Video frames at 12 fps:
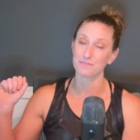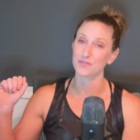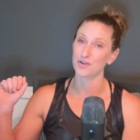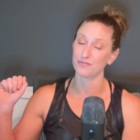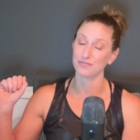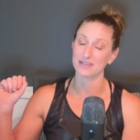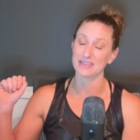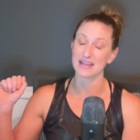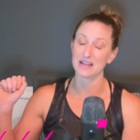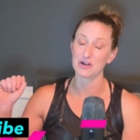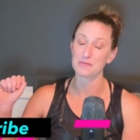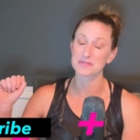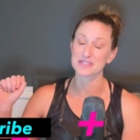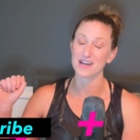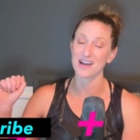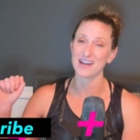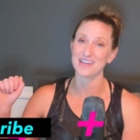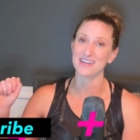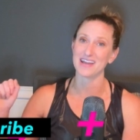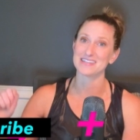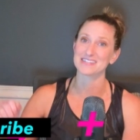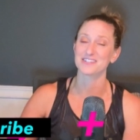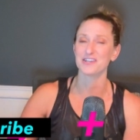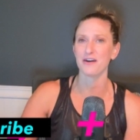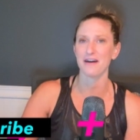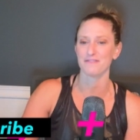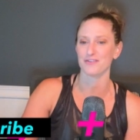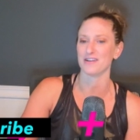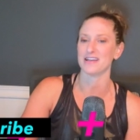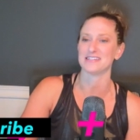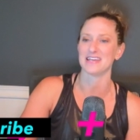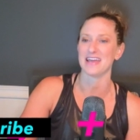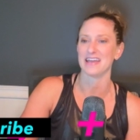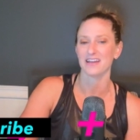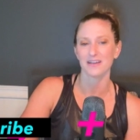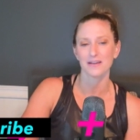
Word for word: Hopefully that helps. All right, you guys, go have a great day.